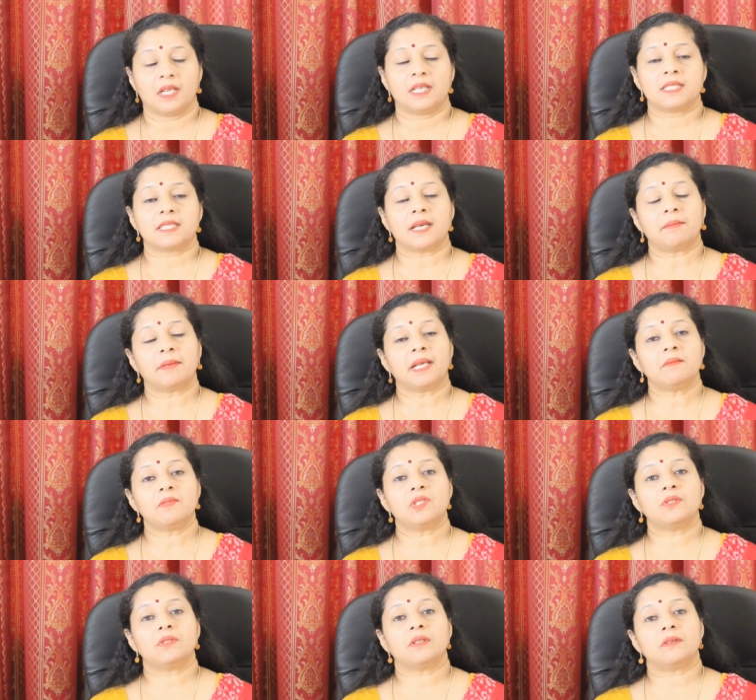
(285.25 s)

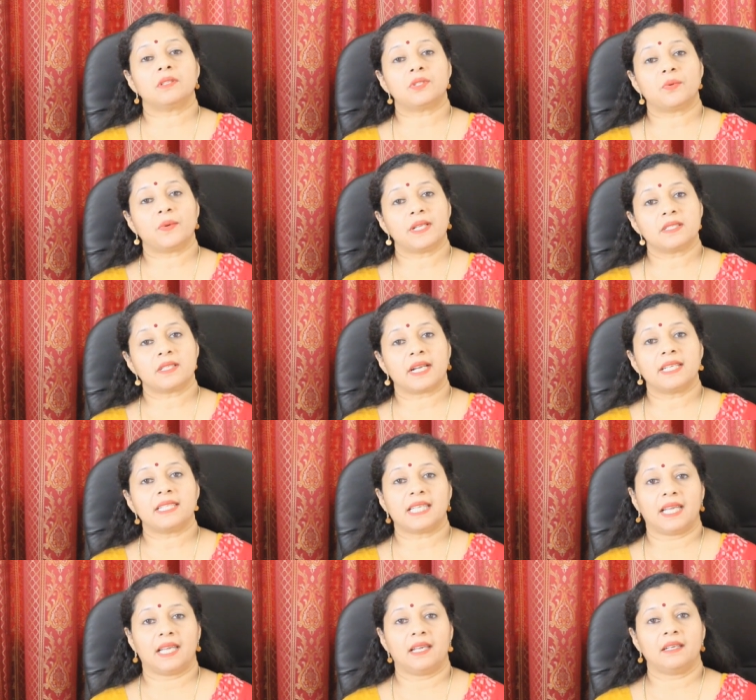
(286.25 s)
sometimes students
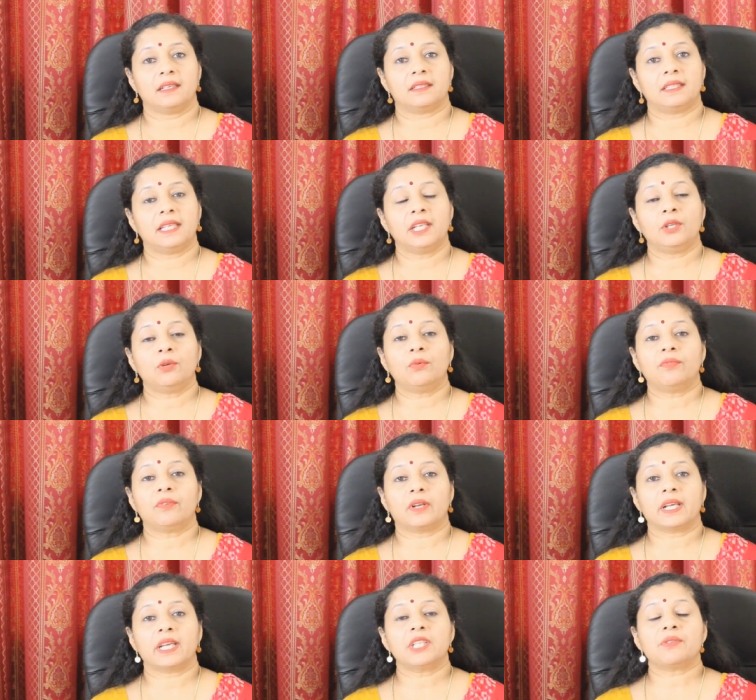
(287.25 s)
write A, then you
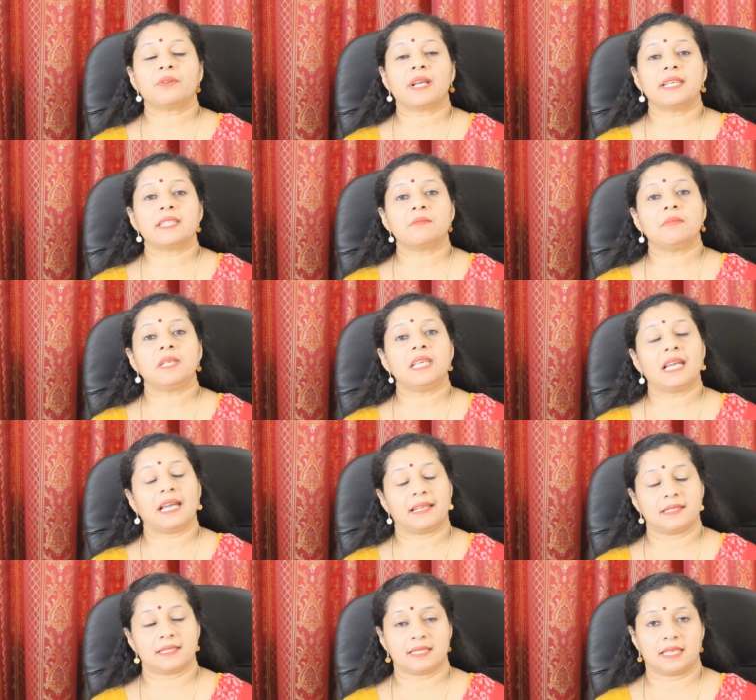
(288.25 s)
forget to write B
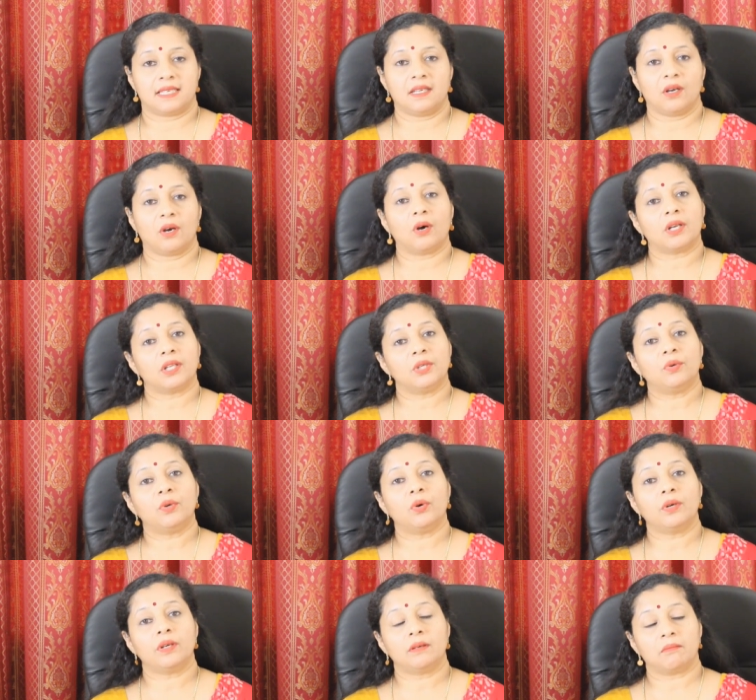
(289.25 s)
and C or you
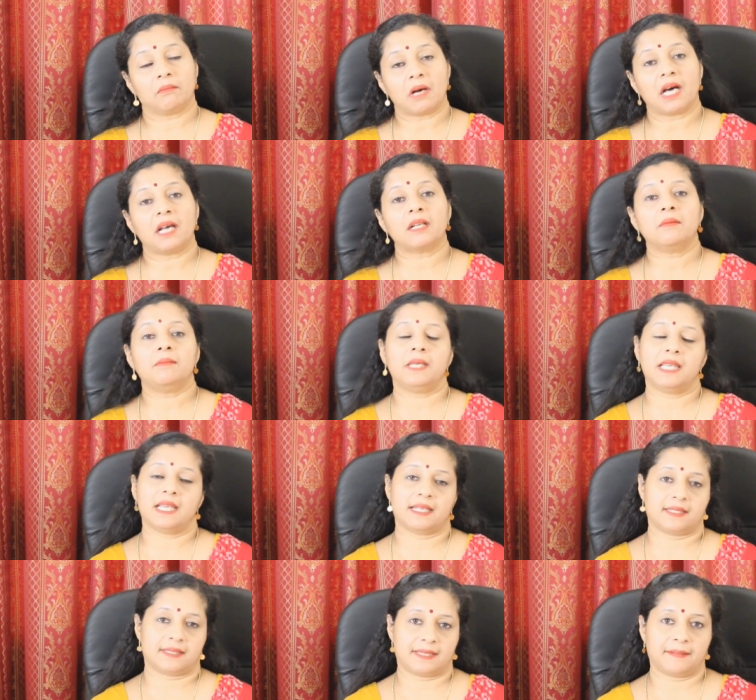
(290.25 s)
don't mark B
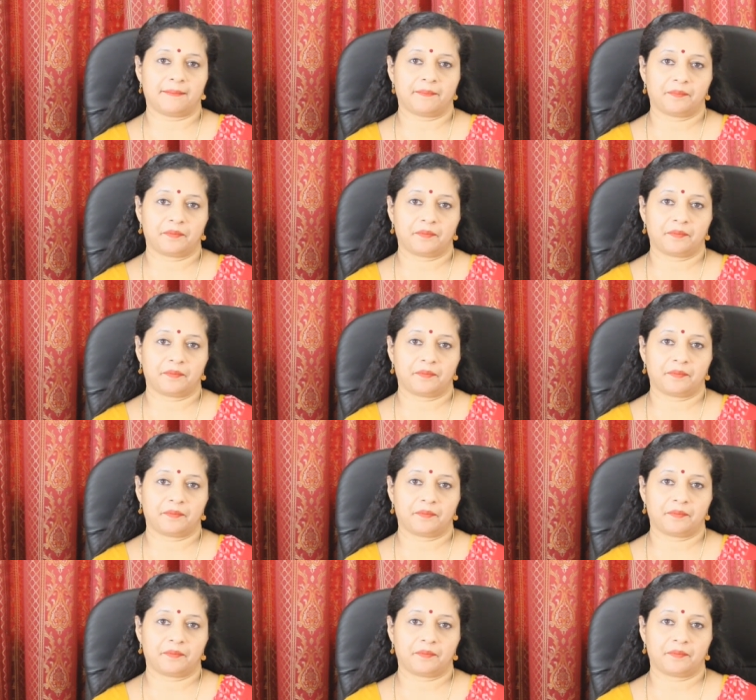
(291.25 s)
and C.